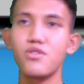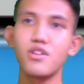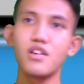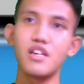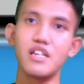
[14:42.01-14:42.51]

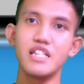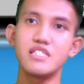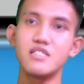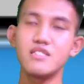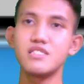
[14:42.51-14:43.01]
So
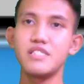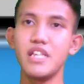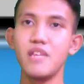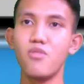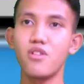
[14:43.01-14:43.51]

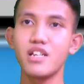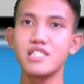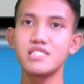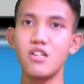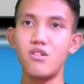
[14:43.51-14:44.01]
this is
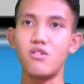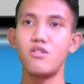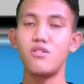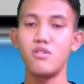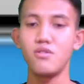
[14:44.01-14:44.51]
De
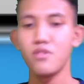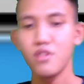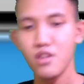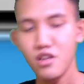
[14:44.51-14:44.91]
Morgan's law.